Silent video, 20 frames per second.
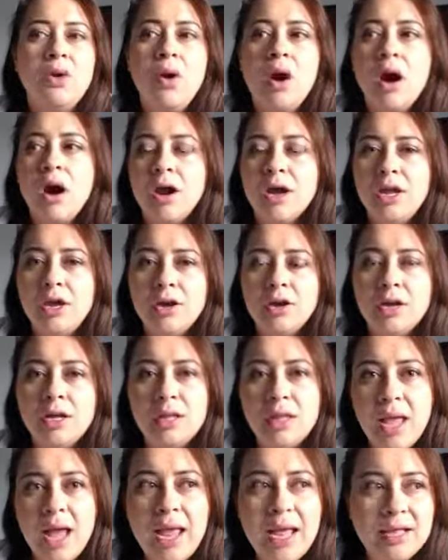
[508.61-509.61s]
are your
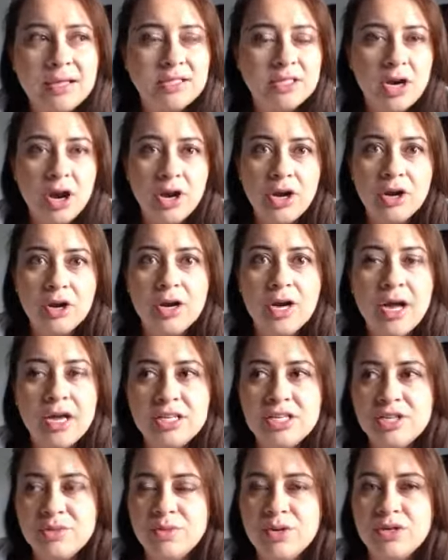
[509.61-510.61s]
clients, are your
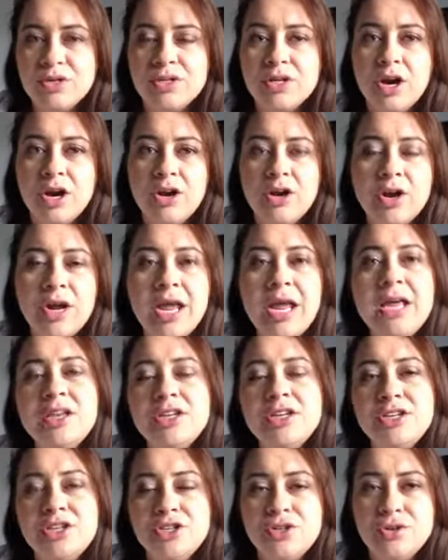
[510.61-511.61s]
customers, are your
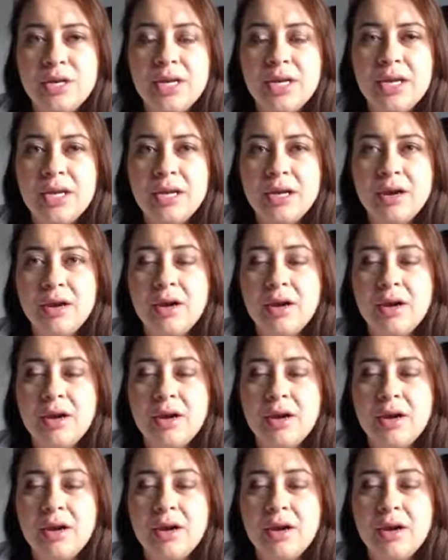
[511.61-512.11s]
industry,